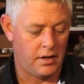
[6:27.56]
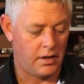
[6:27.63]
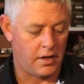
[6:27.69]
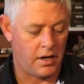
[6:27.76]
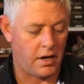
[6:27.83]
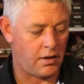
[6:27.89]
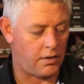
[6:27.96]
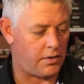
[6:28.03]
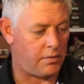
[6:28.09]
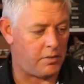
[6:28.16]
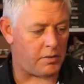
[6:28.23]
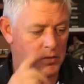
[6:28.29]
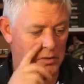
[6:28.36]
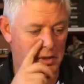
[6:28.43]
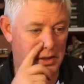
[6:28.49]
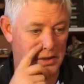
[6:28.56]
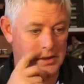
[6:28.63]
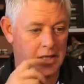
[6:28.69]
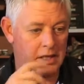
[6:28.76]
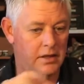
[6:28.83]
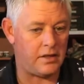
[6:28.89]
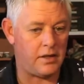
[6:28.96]
now remember what I
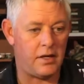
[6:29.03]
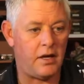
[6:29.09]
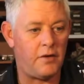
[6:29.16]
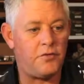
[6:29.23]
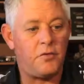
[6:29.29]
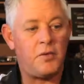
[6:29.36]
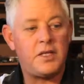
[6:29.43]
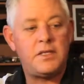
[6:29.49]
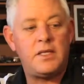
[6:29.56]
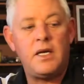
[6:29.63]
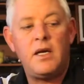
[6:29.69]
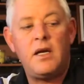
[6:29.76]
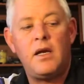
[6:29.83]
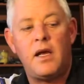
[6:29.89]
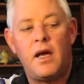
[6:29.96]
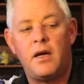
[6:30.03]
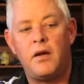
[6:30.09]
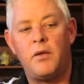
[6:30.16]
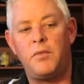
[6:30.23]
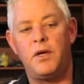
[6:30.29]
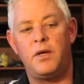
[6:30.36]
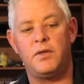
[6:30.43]
said earlier, for my sinker line
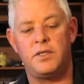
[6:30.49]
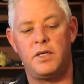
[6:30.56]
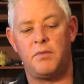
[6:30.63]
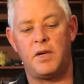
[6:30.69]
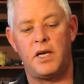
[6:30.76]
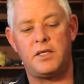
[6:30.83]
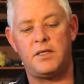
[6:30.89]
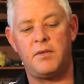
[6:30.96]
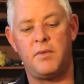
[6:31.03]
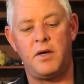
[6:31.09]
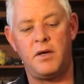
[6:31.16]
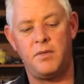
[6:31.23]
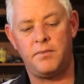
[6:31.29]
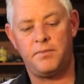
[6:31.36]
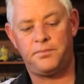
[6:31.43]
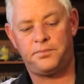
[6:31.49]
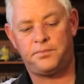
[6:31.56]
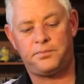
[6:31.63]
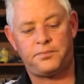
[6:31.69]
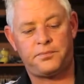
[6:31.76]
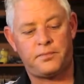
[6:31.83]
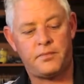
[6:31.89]
I'll be using Maxima,
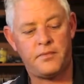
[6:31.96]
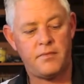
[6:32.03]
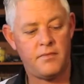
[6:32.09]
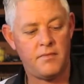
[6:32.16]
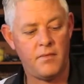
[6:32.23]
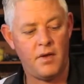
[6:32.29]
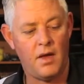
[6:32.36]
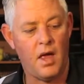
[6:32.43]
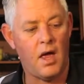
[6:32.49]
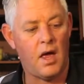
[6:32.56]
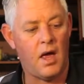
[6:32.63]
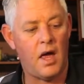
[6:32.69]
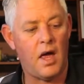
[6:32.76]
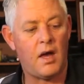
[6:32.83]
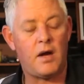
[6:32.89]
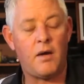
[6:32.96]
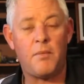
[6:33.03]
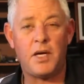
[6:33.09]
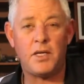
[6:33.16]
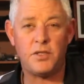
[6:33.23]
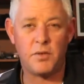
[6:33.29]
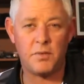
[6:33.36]
and I
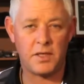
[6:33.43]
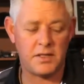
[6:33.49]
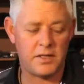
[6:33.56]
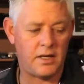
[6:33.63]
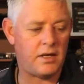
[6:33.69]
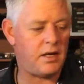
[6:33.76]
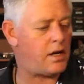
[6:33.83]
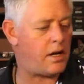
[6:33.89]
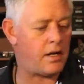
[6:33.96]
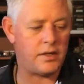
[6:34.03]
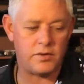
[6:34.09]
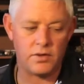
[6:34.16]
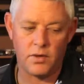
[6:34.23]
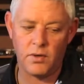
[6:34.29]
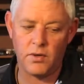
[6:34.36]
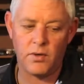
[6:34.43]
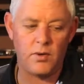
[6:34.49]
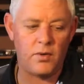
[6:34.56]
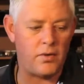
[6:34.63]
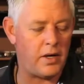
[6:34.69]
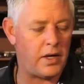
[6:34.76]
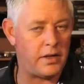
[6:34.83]
make sure my sinker line is
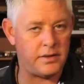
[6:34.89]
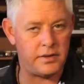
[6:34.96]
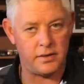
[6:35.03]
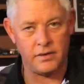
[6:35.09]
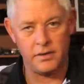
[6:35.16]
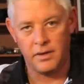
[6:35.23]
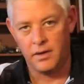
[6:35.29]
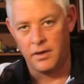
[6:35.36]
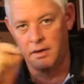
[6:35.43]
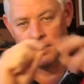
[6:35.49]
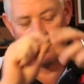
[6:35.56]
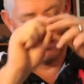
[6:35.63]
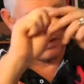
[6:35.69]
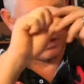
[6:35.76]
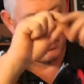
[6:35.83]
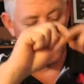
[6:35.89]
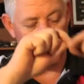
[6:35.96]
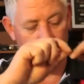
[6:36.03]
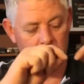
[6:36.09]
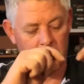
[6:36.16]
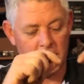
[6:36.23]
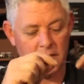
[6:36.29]
always
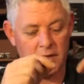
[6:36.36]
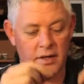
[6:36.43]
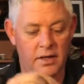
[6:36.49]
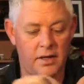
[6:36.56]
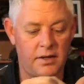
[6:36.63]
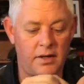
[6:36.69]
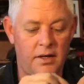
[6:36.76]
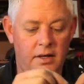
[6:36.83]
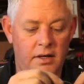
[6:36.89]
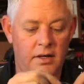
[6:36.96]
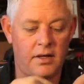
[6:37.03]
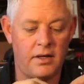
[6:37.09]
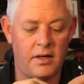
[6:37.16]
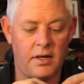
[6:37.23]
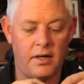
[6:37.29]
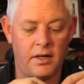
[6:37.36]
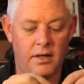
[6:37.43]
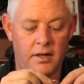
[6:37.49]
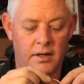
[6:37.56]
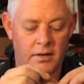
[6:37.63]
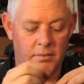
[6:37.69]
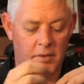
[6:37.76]
a bit thinner
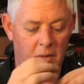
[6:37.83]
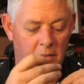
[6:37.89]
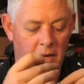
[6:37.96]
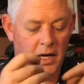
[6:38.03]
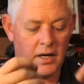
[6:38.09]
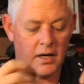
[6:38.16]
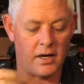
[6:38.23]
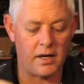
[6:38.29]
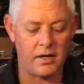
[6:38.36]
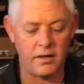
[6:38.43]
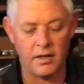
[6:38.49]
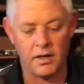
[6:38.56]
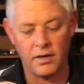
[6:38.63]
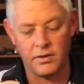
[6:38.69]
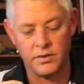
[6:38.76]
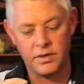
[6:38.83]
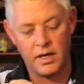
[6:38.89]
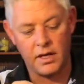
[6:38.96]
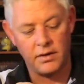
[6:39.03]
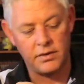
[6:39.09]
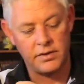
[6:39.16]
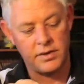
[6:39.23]
than my main line, and you tie your